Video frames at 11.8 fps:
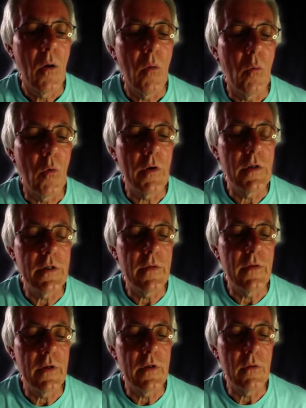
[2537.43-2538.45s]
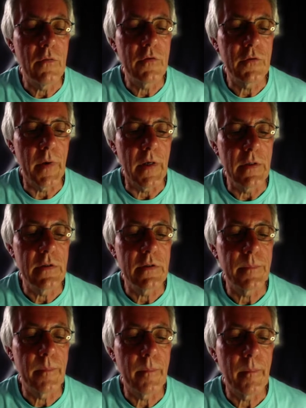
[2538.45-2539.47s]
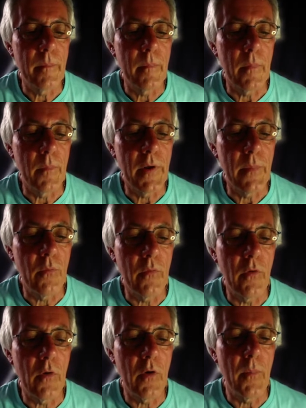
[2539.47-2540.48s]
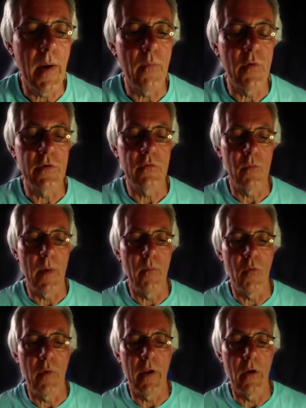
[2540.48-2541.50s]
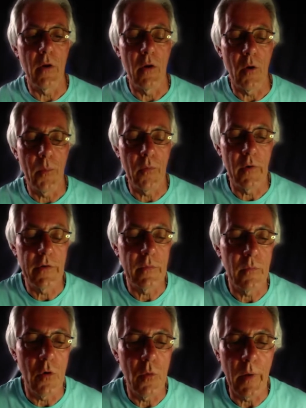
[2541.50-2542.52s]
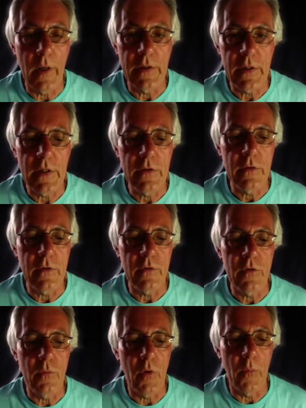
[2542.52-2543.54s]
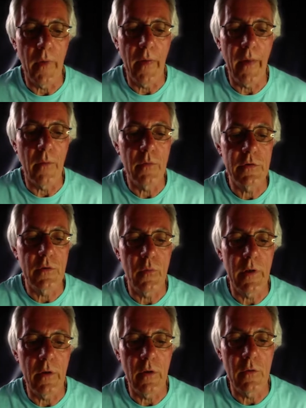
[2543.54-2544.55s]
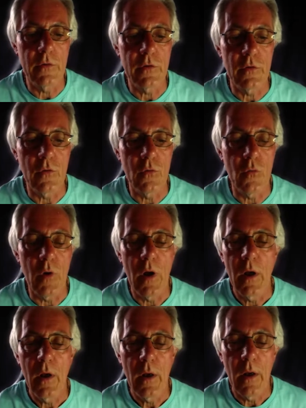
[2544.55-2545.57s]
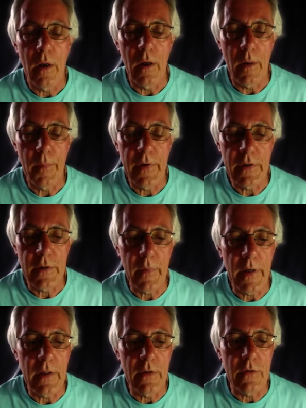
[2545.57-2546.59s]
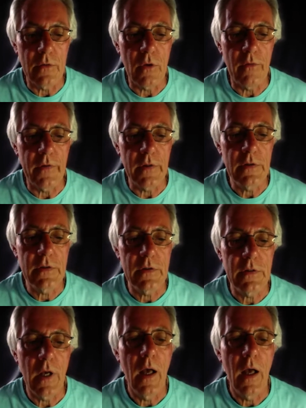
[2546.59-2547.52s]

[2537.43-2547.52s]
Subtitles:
one is in the youth space, and people with longer memories remember when Operation Mobilisation used to be up there. That was the window to Peter Maiden's office.